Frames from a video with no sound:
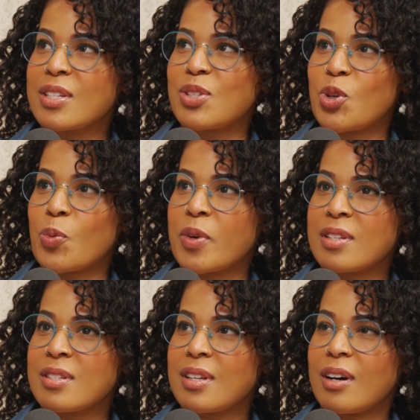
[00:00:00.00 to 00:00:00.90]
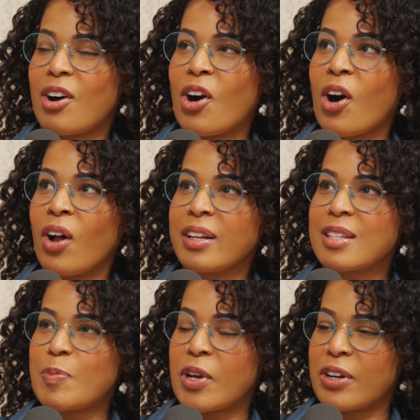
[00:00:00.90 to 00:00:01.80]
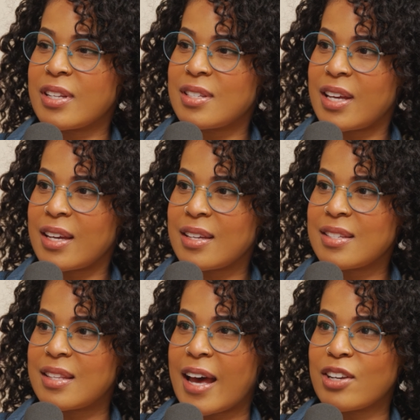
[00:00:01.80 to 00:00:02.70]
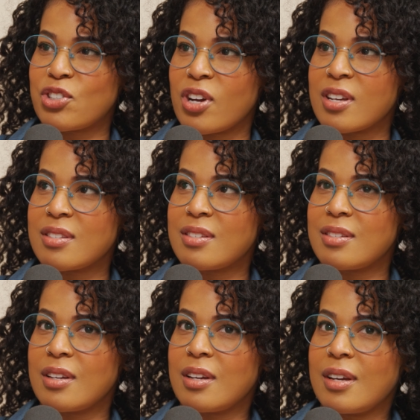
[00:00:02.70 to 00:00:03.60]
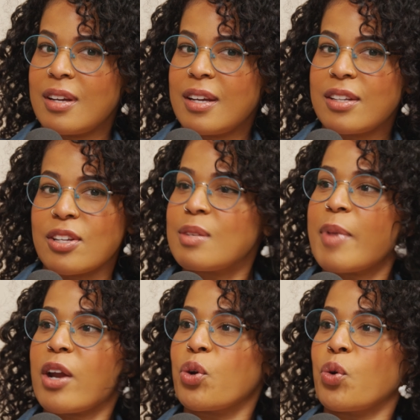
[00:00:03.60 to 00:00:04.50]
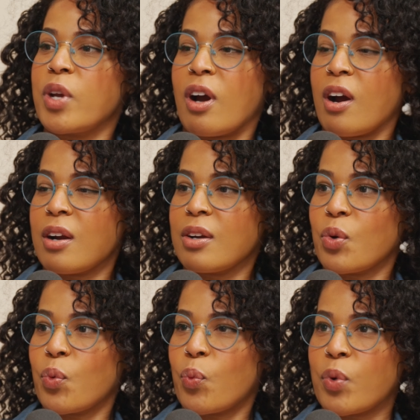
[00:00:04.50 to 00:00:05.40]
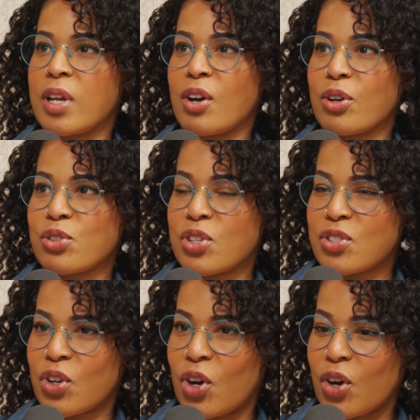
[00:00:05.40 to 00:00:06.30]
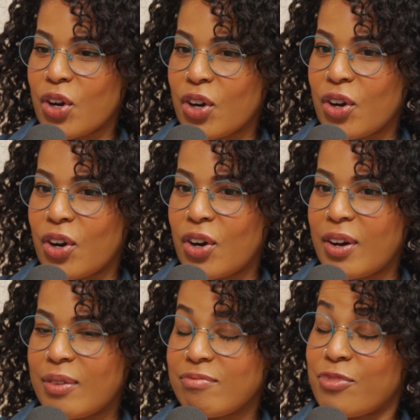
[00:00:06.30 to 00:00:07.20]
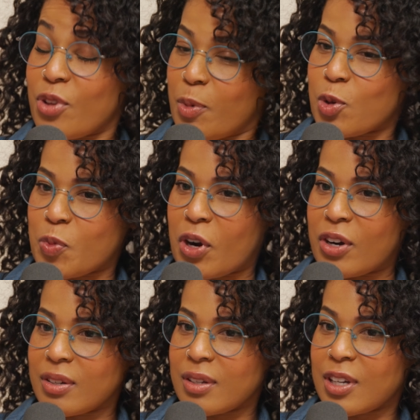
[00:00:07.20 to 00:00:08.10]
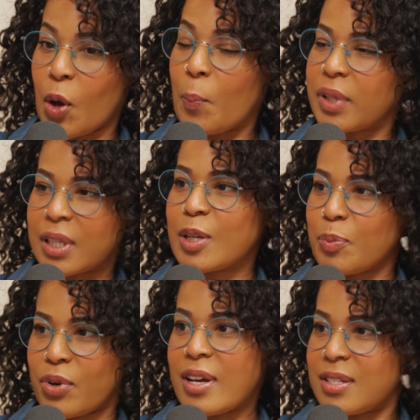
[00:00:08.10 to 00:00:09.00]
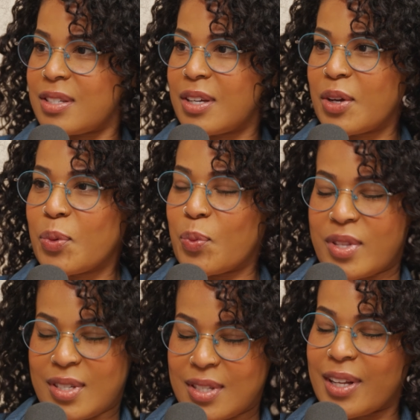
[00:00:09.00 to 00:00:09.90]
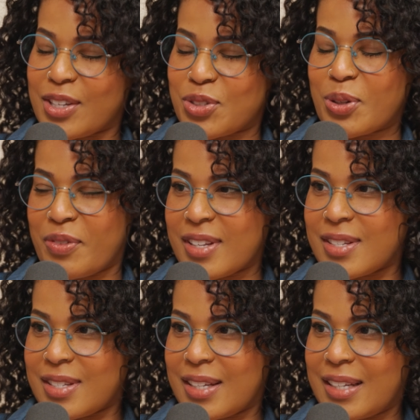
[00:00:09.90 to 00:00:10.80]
as humans all experience things that just doesn't matter who we are just, for the most part, completely impressed with these celestial events.